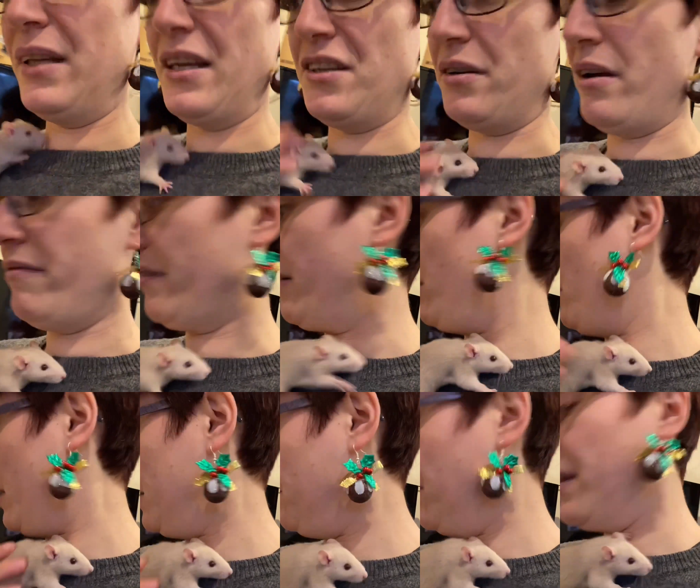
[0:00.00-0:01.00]
doing very
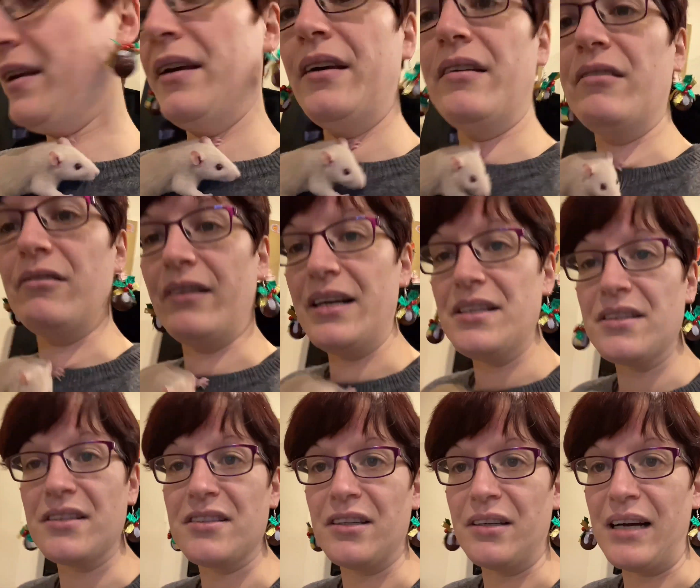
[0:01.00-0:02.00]
well.
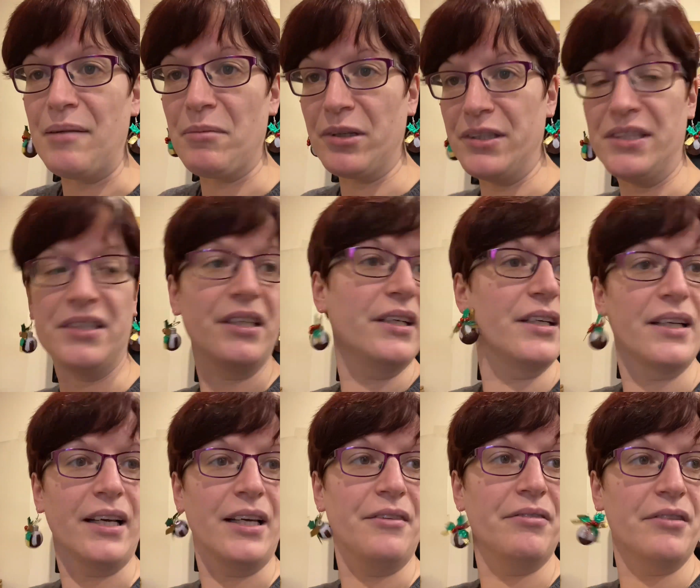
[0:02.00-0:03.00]
Right, so I'm going to
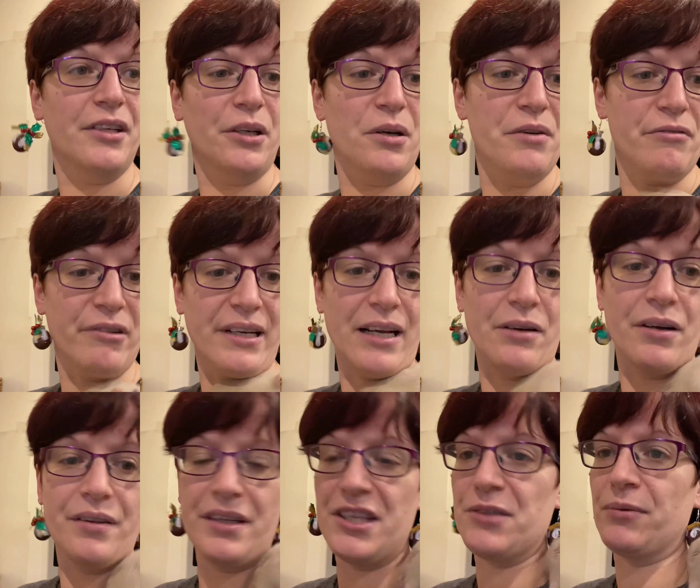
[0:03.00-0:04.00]
kind of go over and out
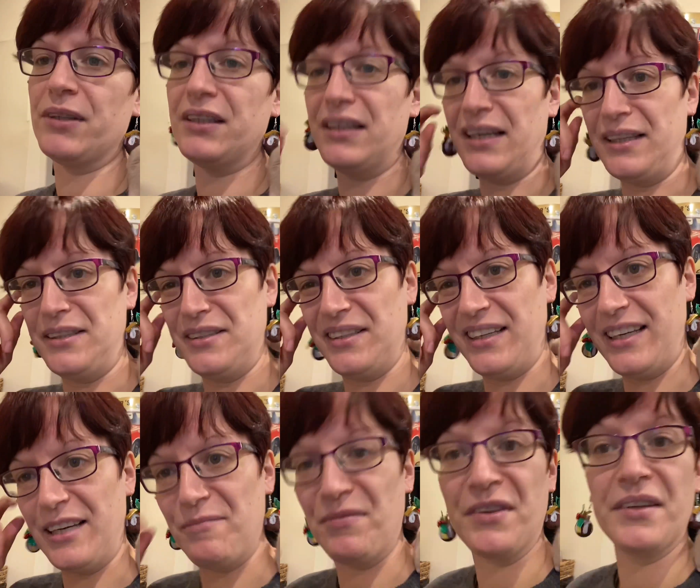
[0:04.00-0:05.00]
on this one,
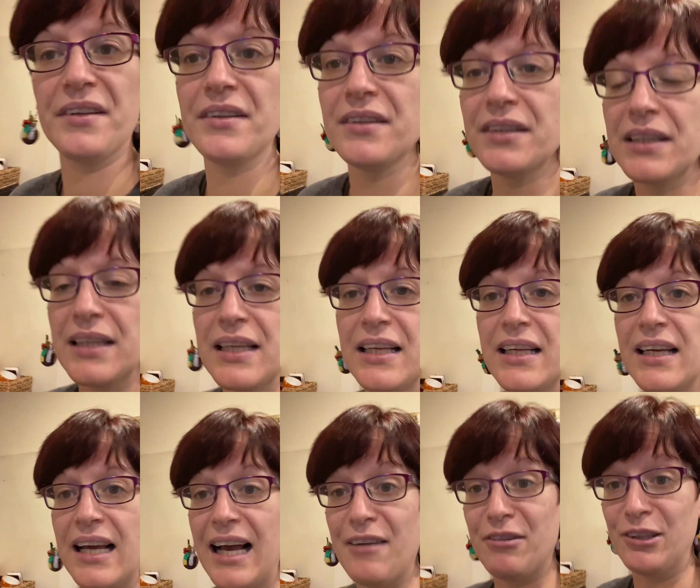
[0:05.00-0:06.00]
and
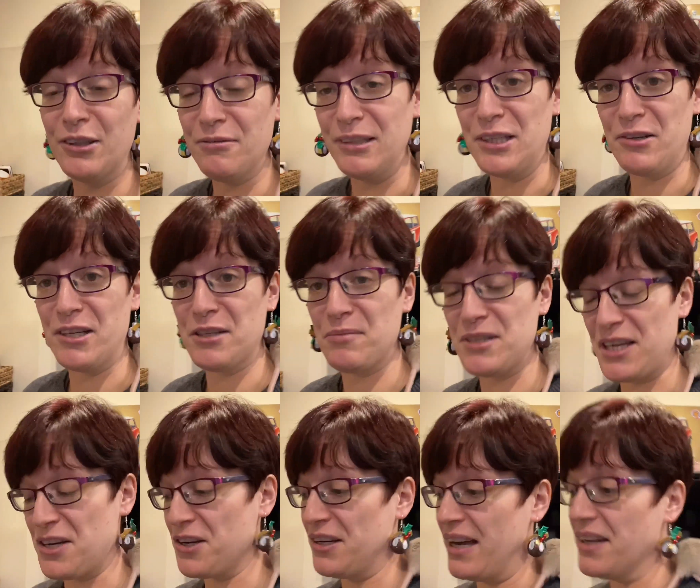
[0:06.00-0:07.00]
have a lovely Christmas, I
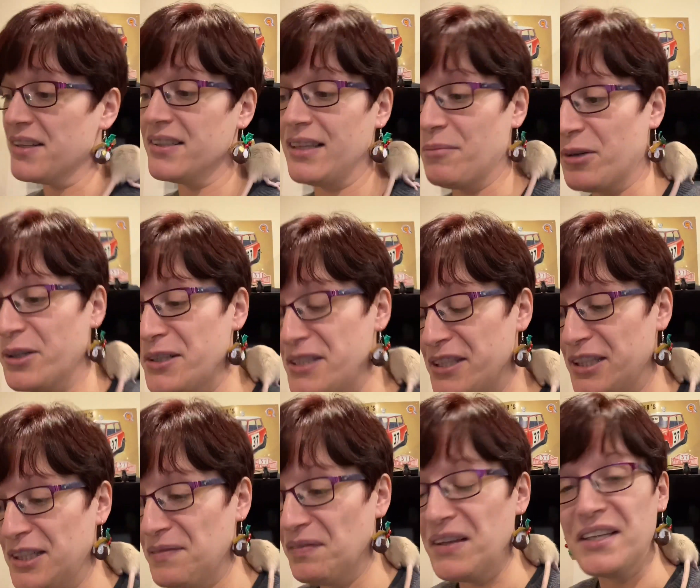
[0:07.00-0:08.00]
should add, because I'm going
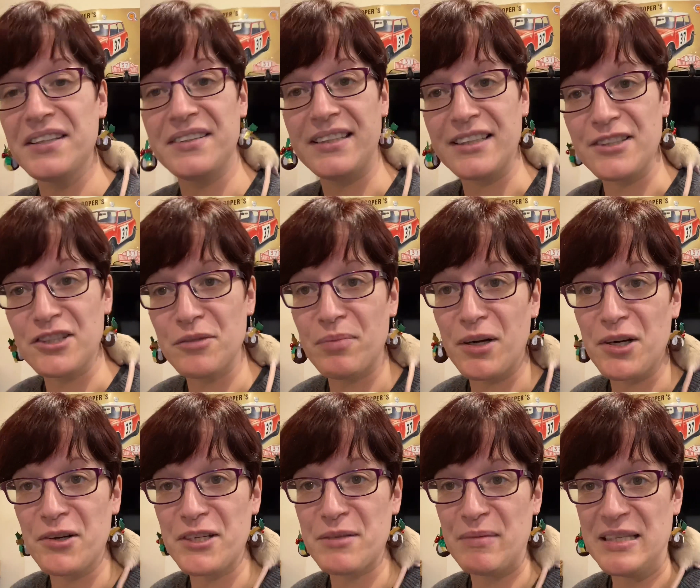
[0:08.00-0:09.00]
to stick this up on
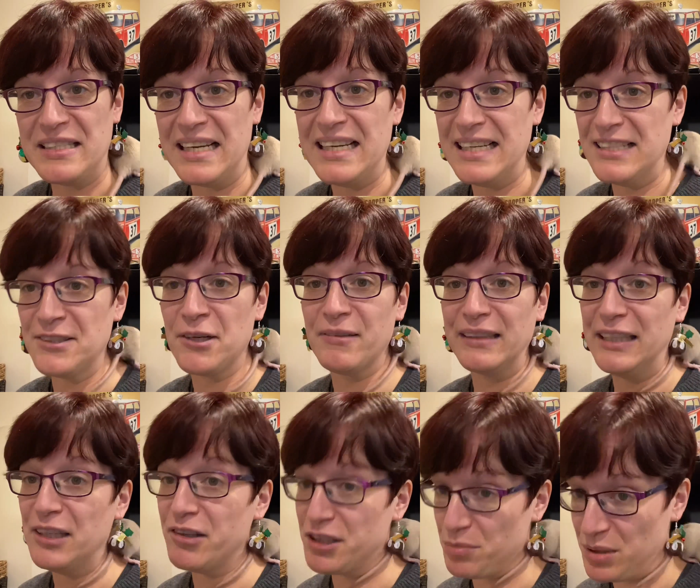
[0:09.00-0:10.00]
Christmas Day. It's currently
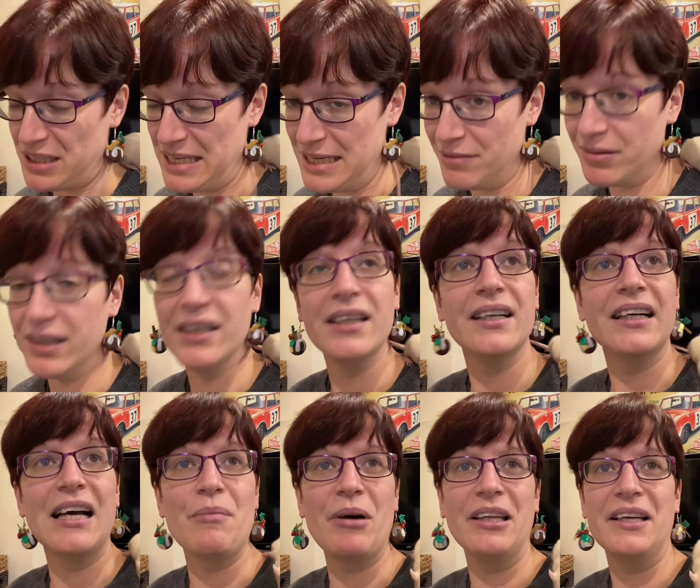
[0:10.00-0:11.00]
Christmas Eve.
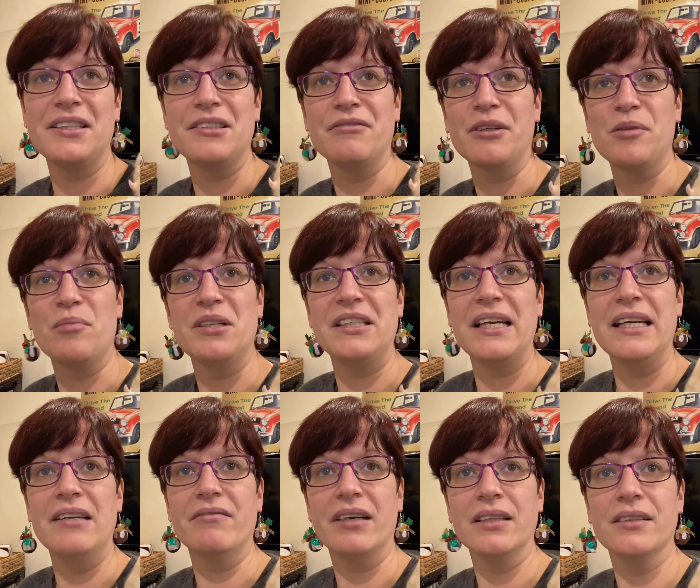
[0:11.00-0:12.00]
I like to film a day in
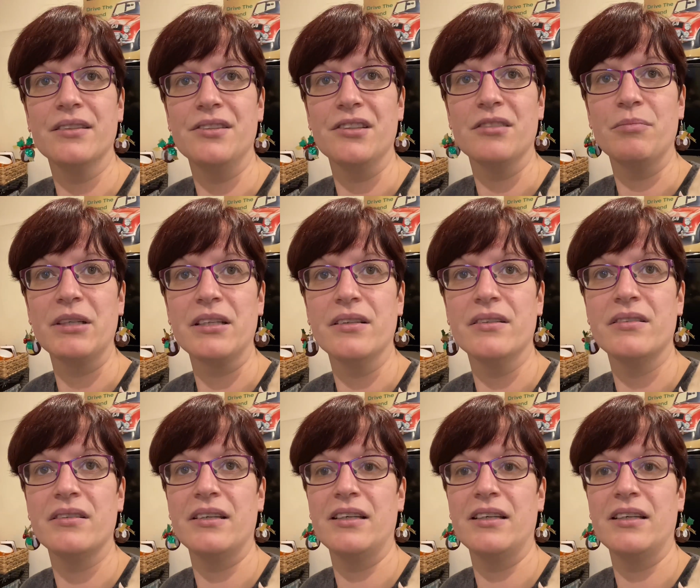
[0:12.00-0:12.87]
advance just because